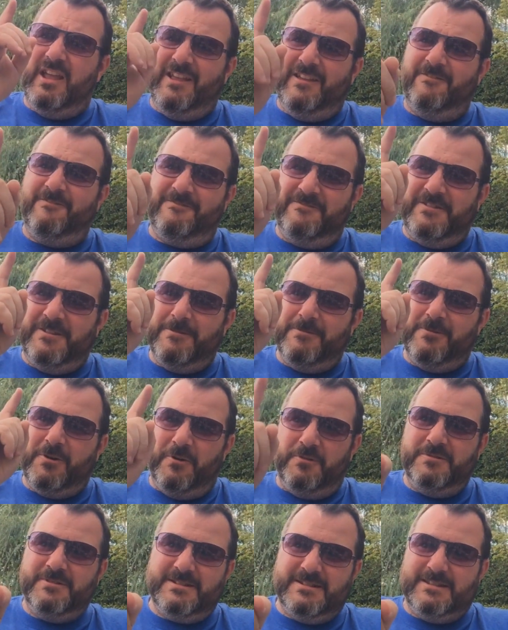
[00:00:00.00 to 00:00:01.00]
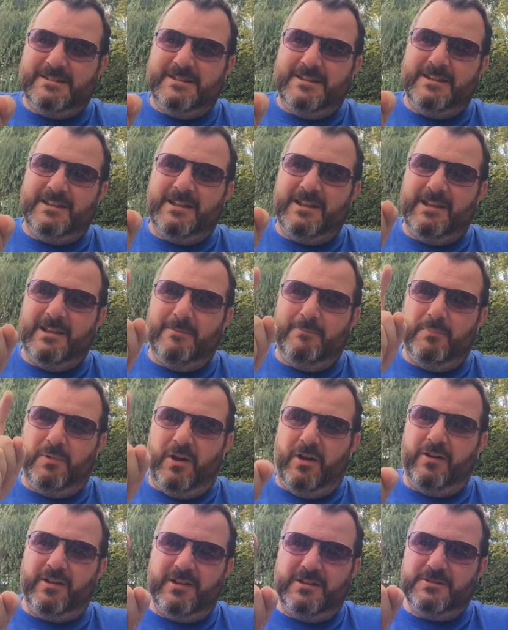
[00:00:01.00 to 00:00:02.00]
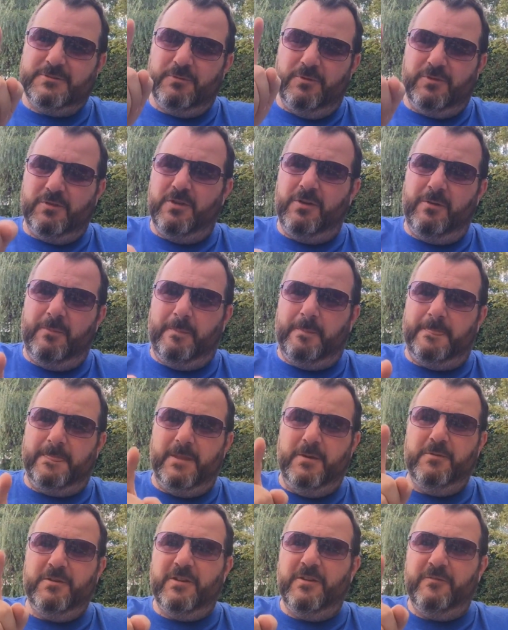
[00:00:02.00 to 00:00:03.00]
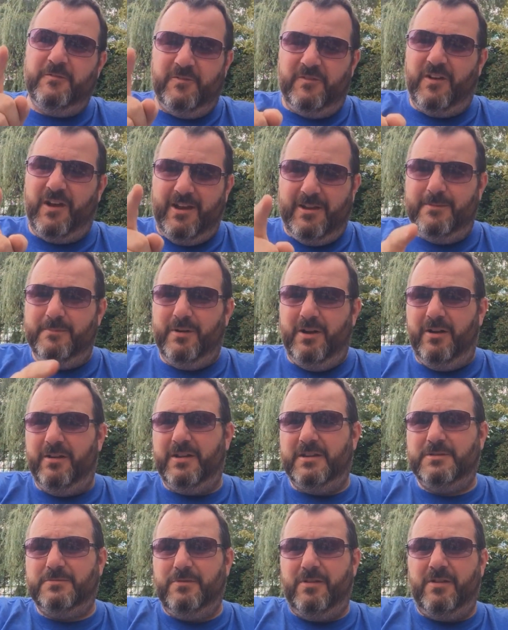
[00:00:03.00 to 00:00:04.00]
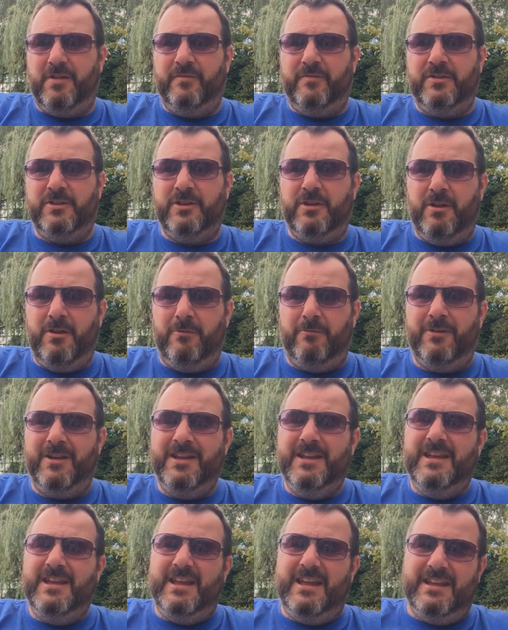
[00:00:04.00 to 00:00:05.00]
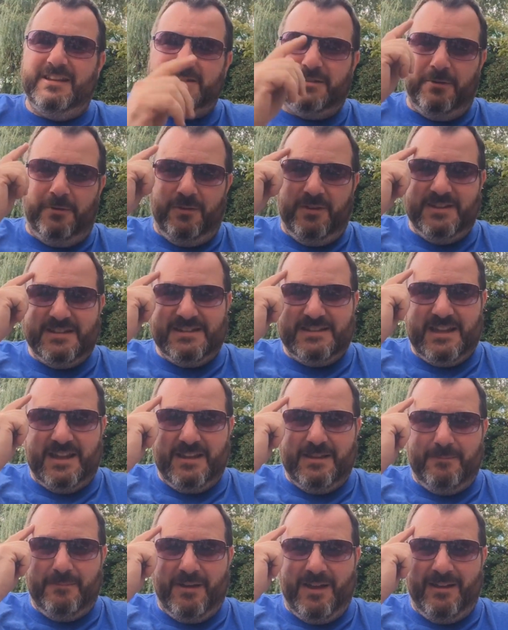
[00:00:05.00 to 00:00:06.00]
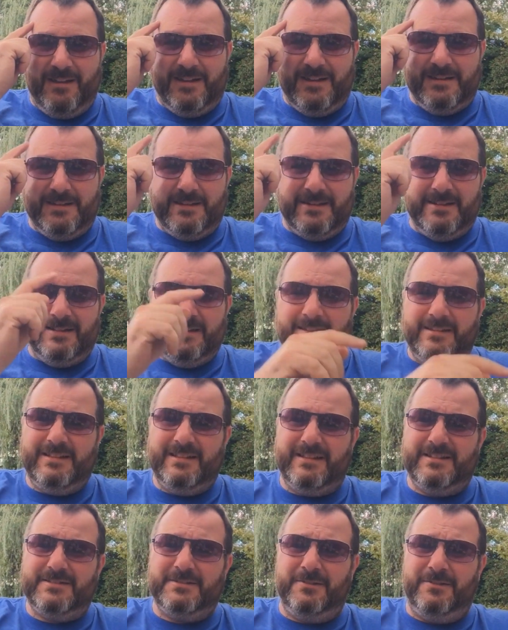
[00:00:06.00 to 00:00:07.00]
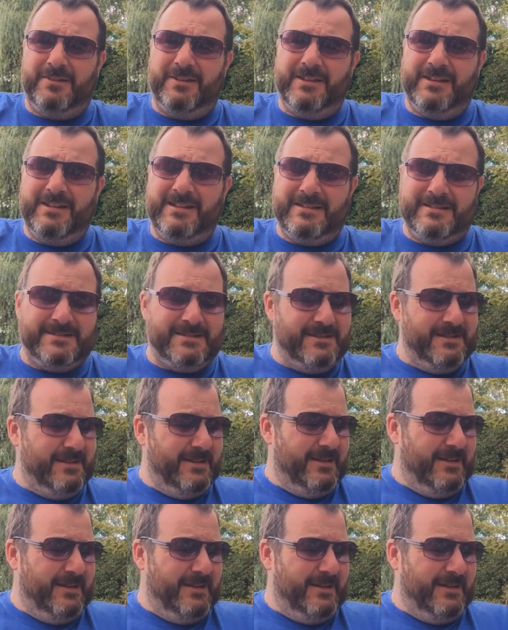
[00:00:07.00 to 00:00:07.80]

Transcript: If you hunt, bargains will come. You can find bargains wherever you go. It's all a state of mind. That's all it is.